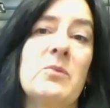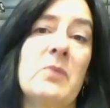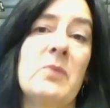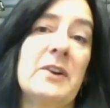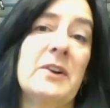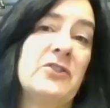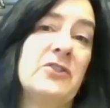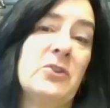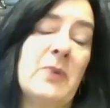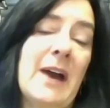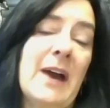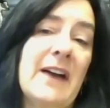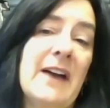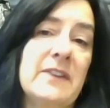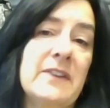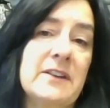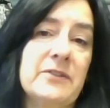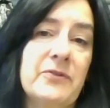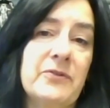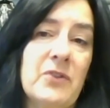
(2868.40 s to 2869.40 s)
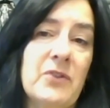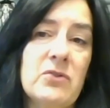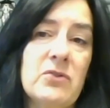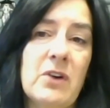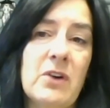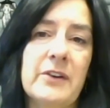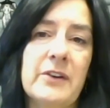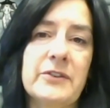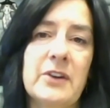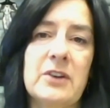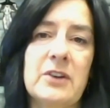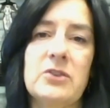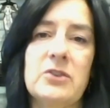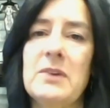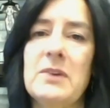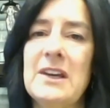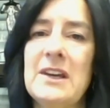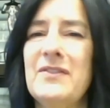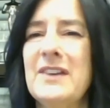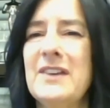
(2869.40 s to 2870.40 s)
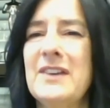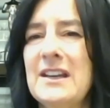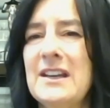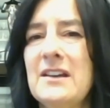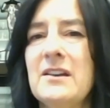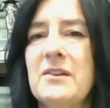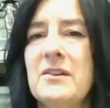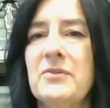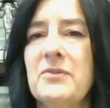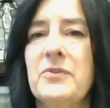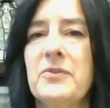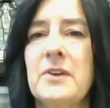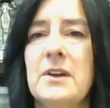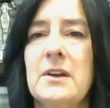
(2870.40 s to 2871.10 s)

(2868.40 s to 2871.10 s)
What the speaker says: once you have these phone calls on you, even if,